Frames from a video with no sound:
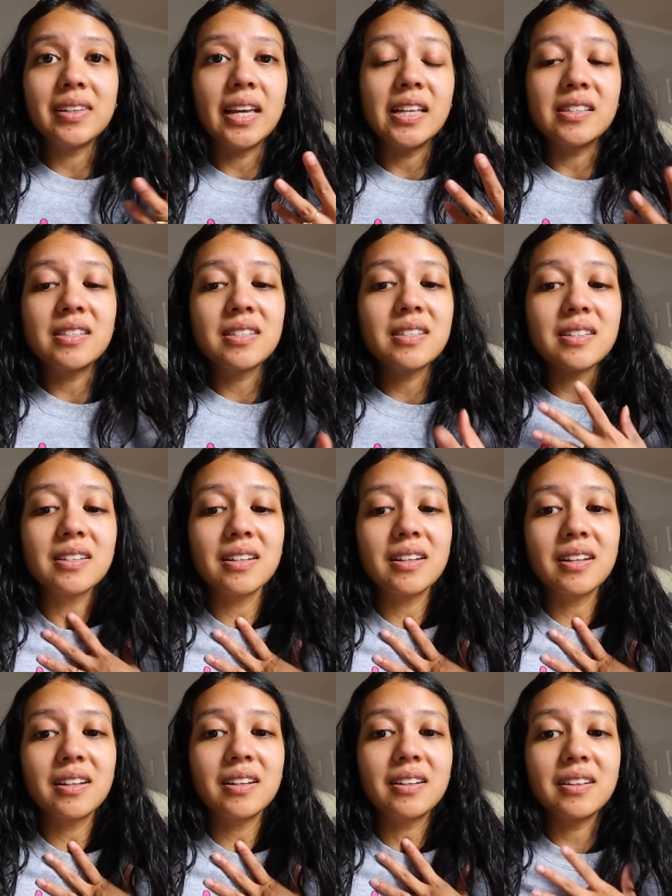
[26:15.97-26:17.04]
it's
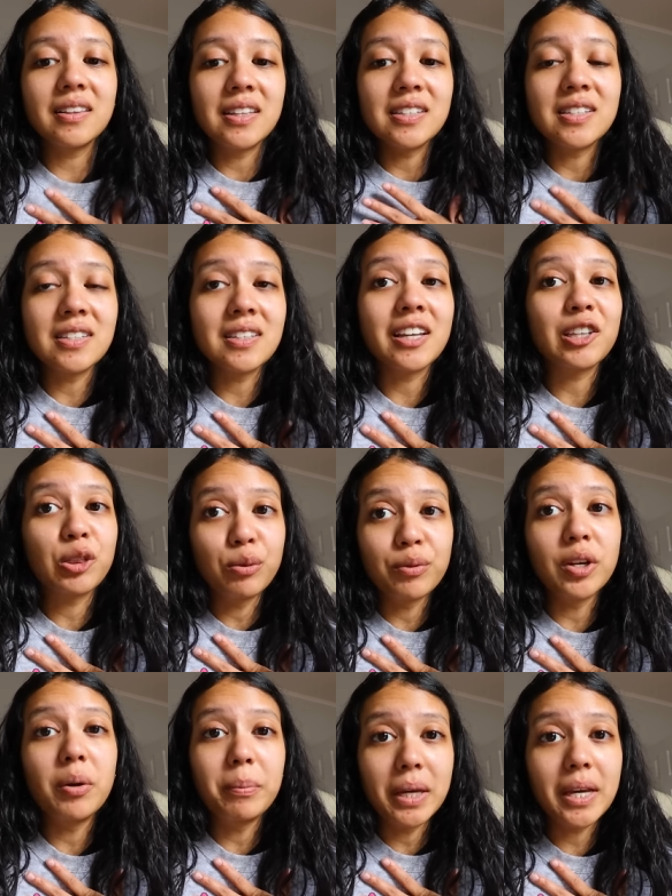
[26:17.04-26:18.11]
this is like the
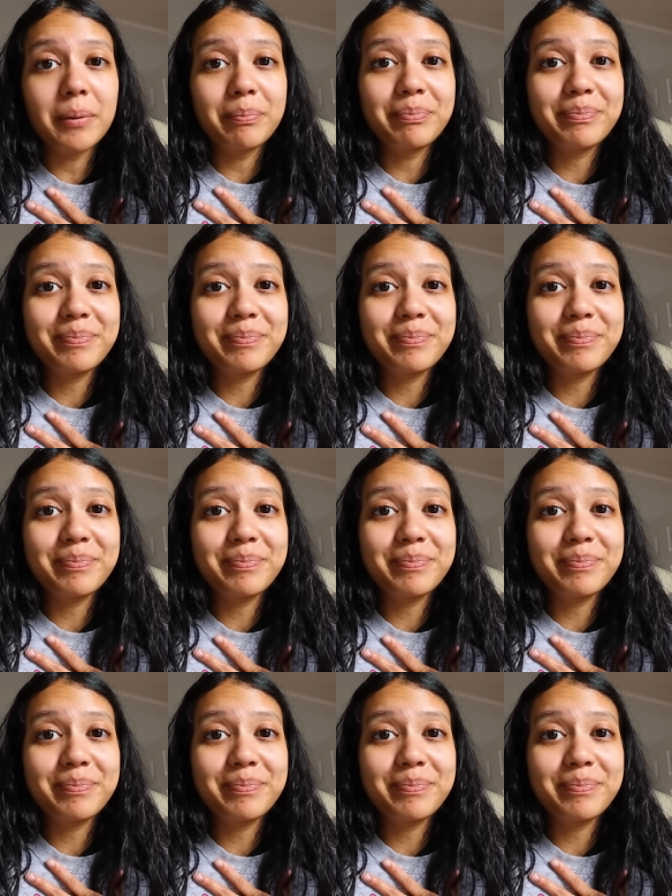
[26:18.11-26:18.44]
real me.